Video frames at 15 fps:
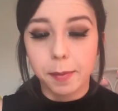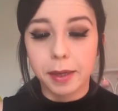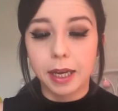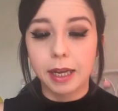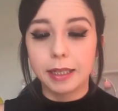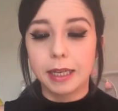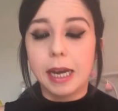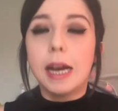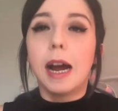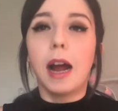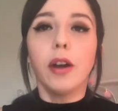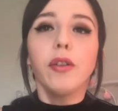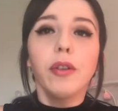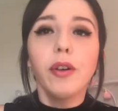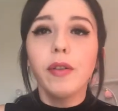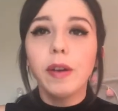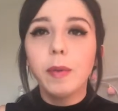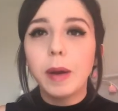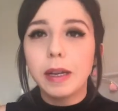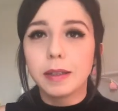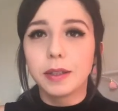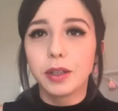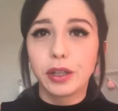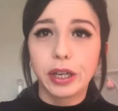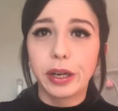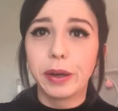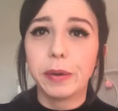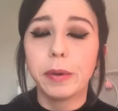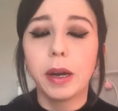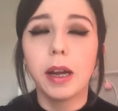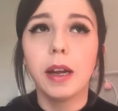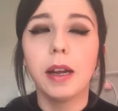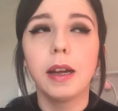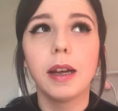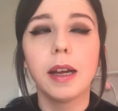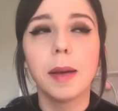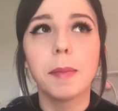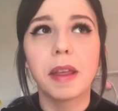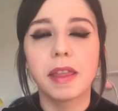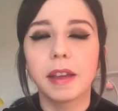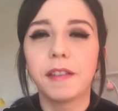because I don't really know what else to do.